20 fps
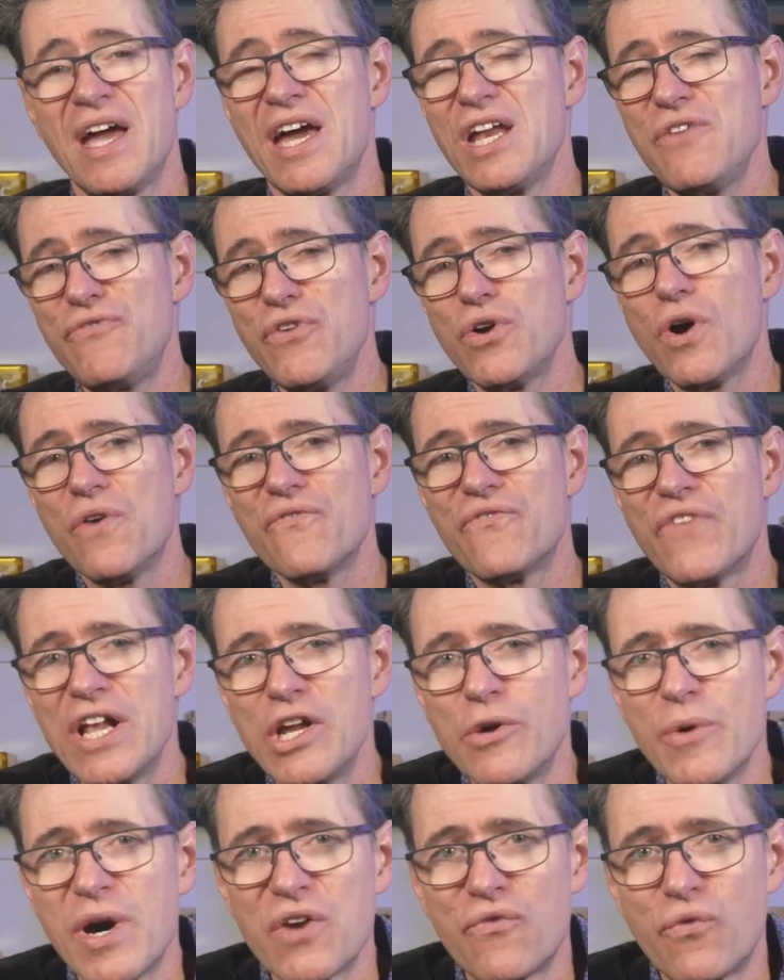And if you got
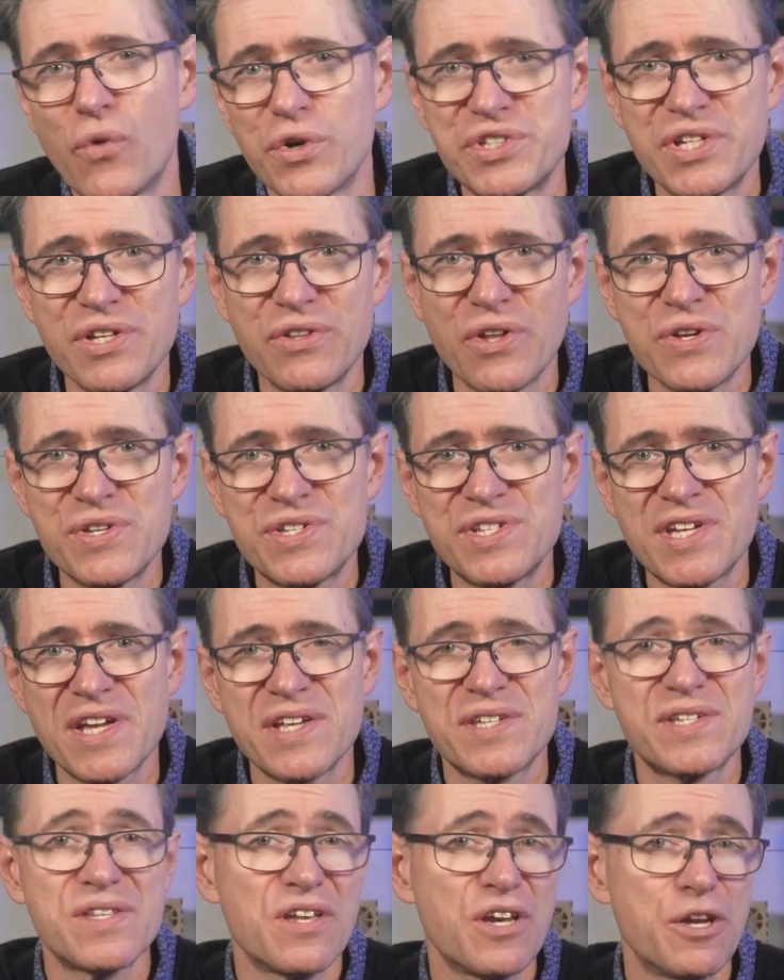value out of watching those
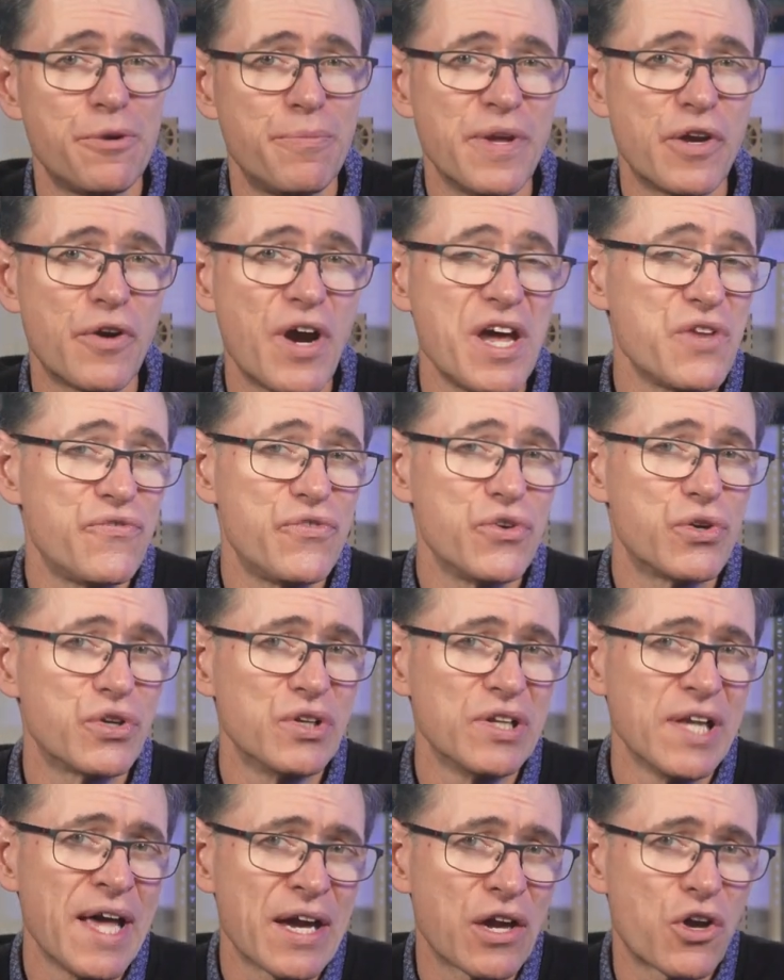tests, then it'd be great if you
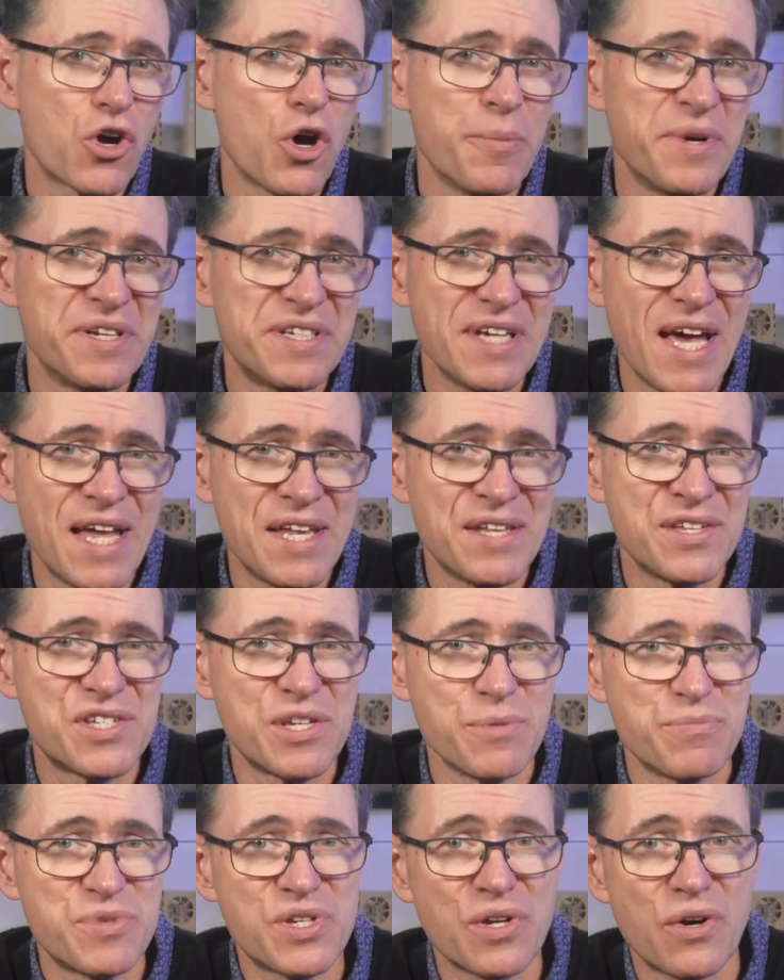could like, comment, and
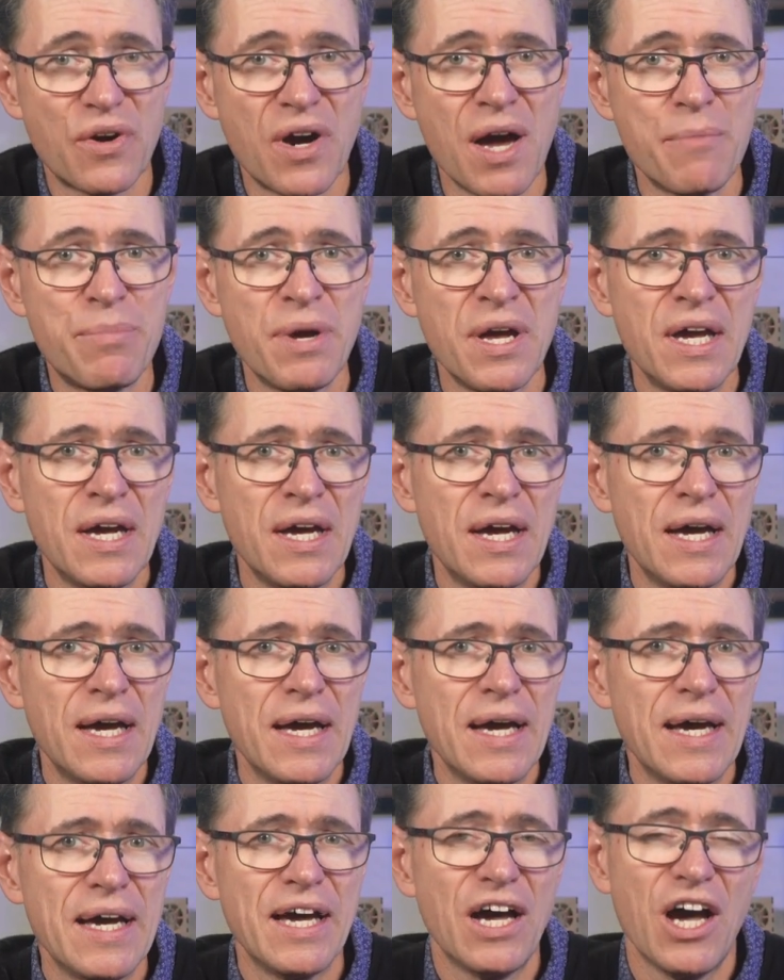subscribe.
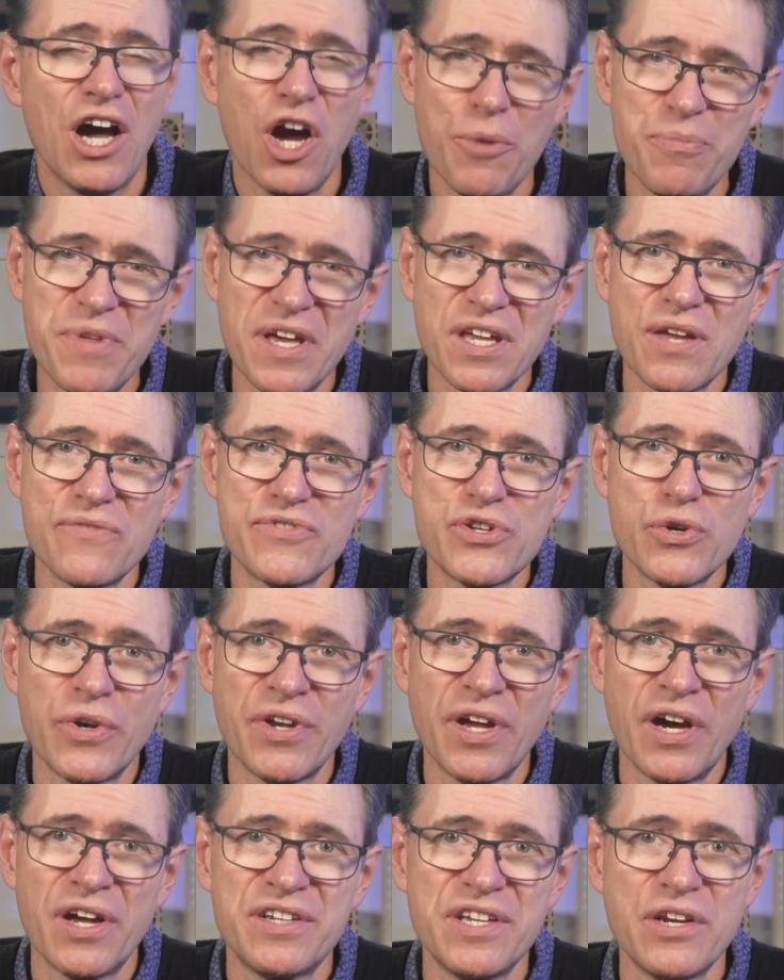I hope that gives you
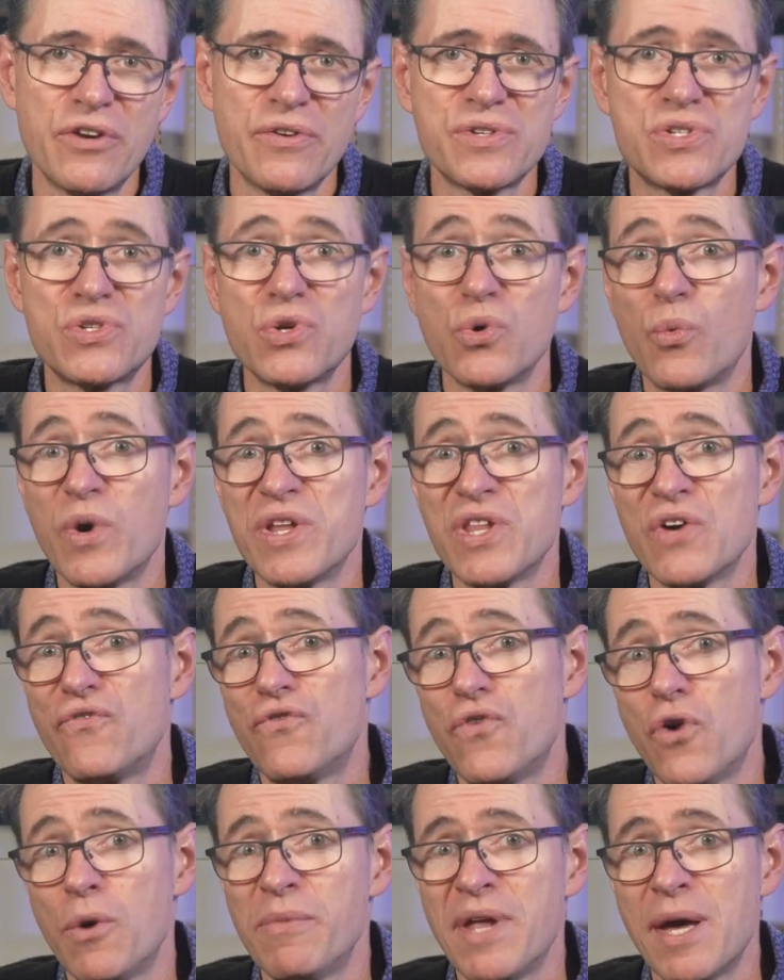an idea as to whether
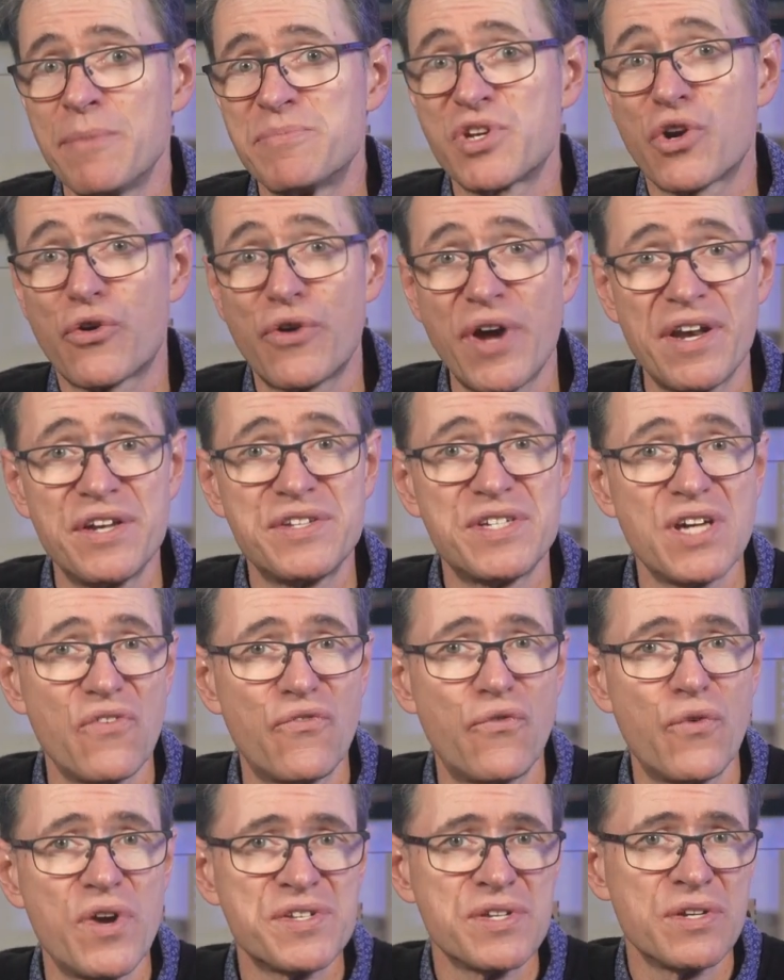Formlabs Creator
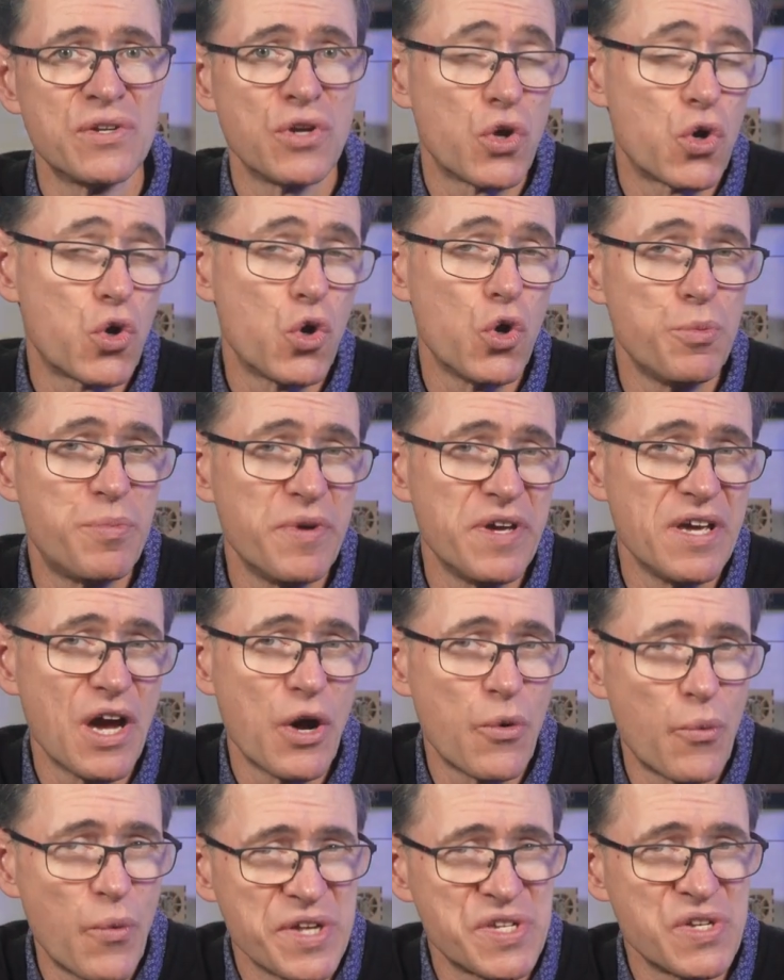Tough Resin could be
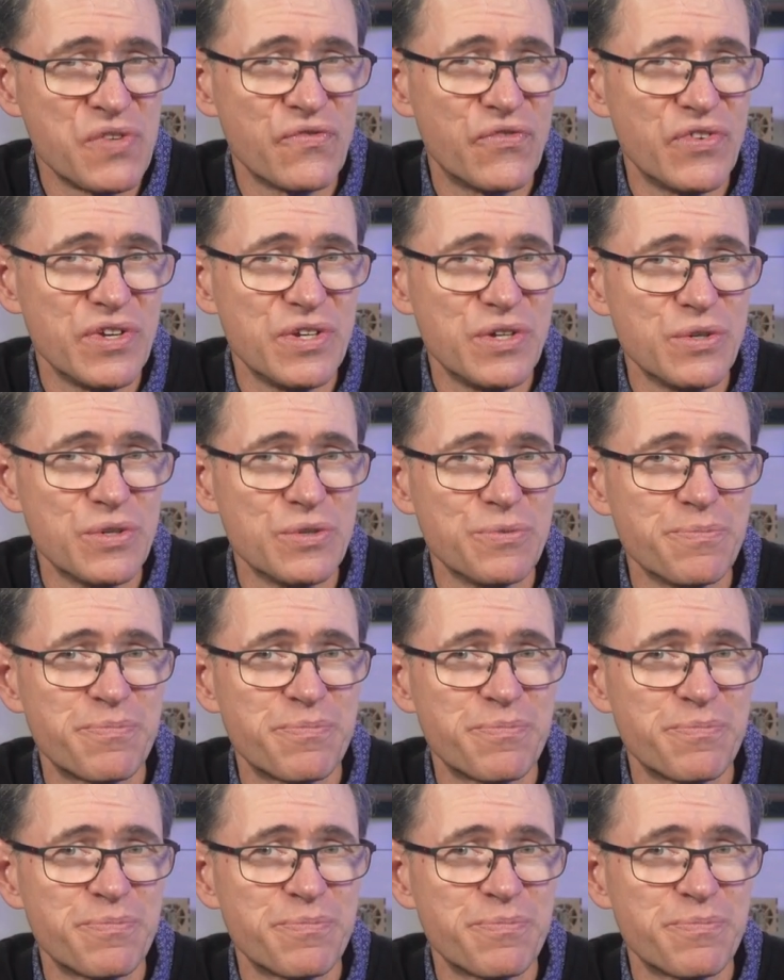a resin for you.